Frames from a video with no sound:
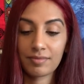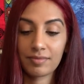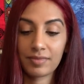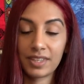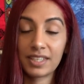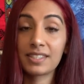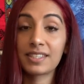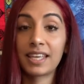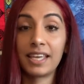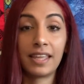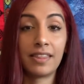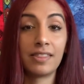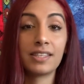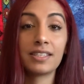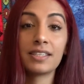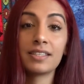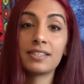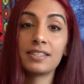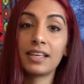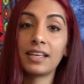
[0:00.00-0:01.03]
This
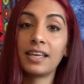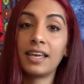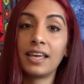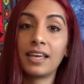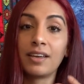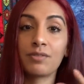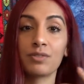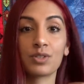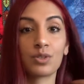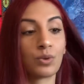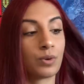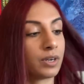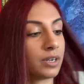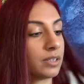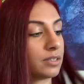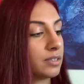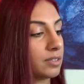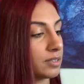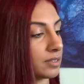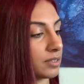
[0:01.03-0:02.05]
is the King of
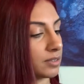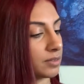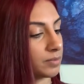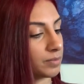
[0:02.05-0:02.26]
Swords.